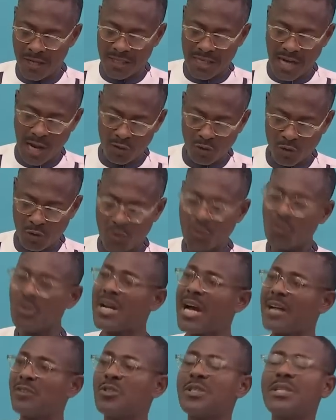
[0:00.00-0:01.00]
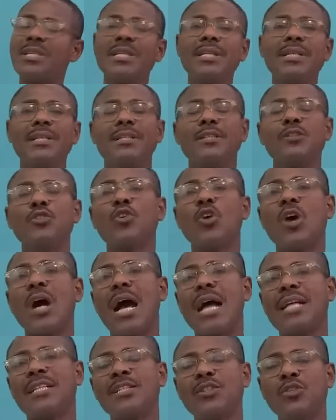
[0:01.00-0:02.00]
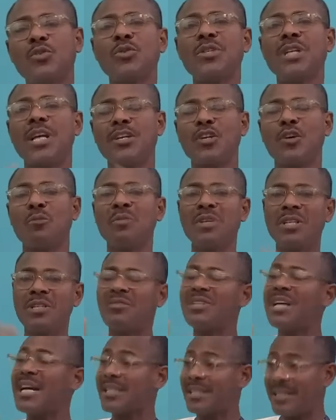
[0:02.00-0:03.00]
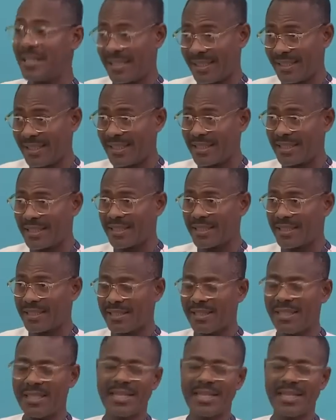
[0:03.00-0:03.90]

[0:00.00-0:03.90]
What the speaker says: Now, to do that, you see, your attitude and your belief does 3 things.